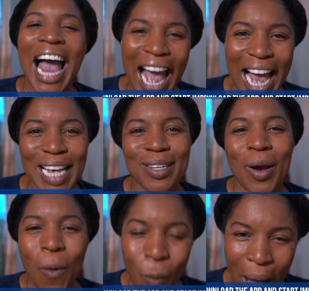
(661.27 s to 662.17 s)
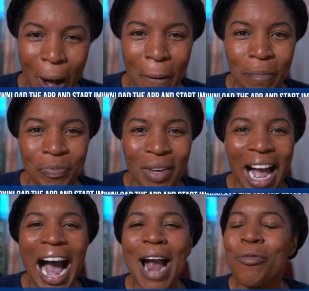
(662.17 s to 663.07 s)
as well.
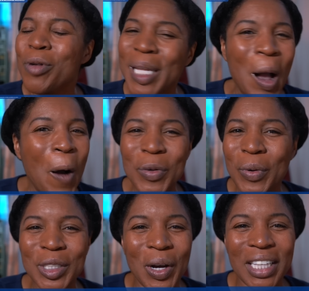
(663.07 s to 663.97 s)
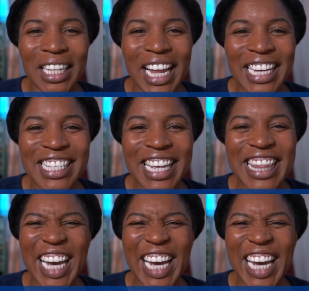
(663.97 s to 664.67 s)
I really hope you enjoyed the lesson.